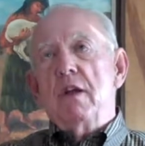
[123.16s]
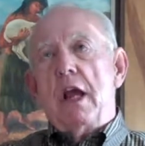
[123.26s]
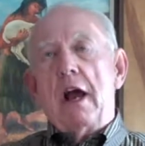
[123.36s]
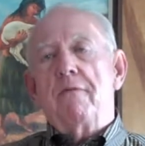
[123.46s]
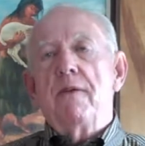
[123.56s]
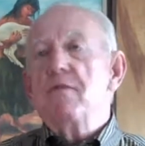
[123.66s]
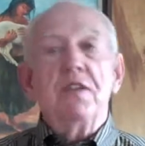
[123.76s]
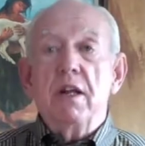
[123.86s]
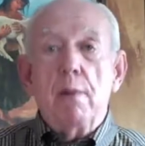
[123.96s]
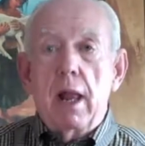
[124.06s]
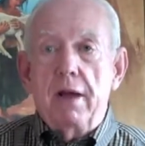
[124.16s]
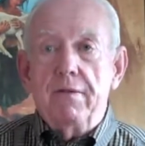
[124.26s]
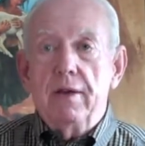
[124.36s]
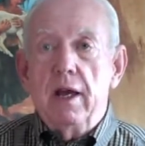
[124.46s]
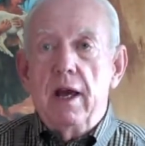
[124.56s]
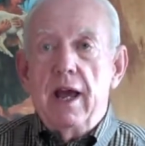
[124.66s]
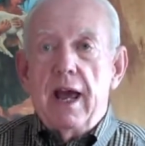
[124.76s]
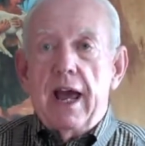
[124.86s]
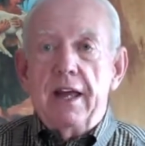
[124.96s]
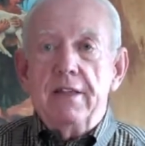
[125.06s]
I've ever seen in my life.
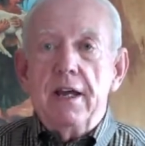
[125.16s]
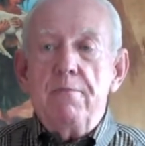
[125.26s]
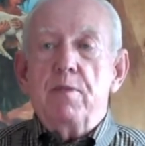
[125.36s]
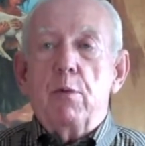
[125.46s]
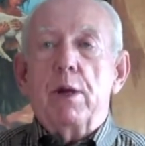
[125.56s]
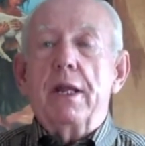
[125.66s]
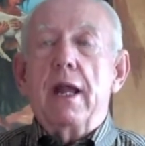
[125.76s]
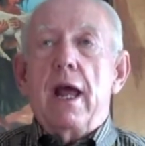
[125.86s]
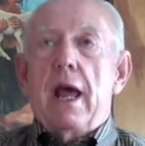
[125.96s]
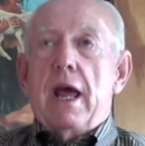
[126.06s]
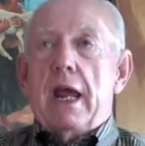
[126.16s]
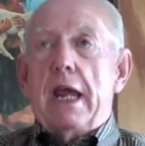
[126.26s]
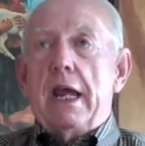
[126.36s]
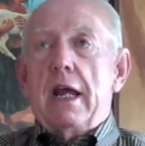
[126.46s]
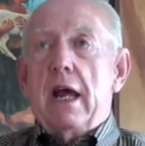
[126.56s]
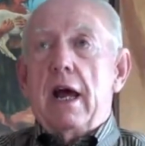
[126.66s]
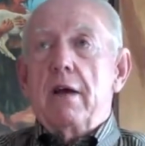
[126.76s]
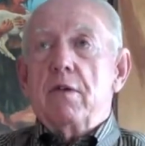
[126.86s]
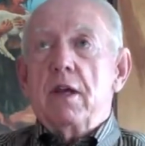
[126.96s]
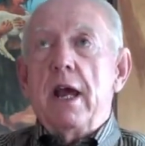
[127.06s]
And then when he
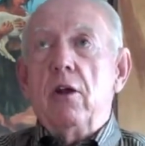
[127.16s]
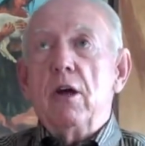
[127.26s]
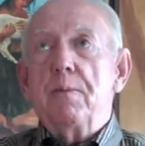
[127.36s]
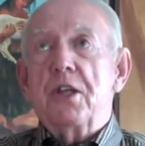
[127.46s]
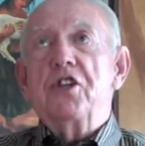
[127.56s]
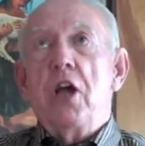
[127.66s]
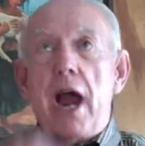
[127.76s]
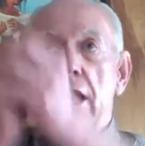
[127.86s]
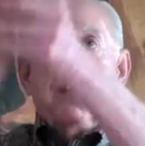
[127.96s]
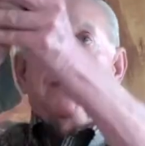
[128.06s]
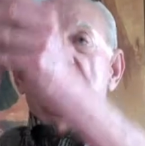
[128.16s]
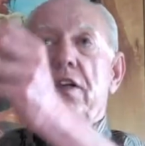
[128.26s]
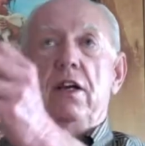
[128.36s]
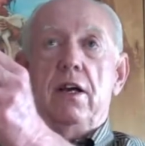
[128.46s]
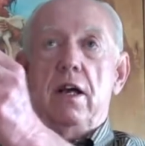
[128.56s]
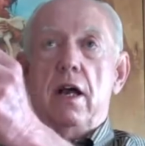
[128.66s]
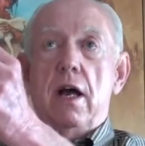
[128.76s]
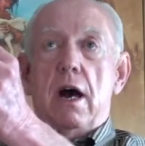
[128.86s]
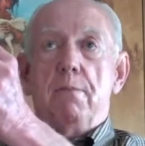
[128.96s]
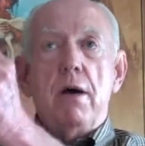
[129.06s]
held up the chalice
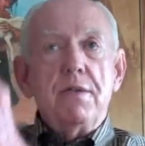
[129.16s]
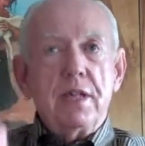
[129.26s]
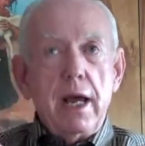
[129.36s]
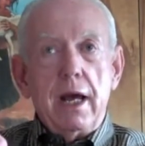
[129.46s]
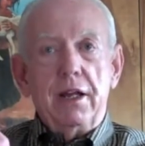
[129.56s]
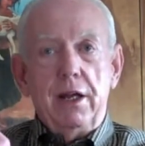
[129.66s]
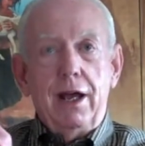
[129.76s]
above his head,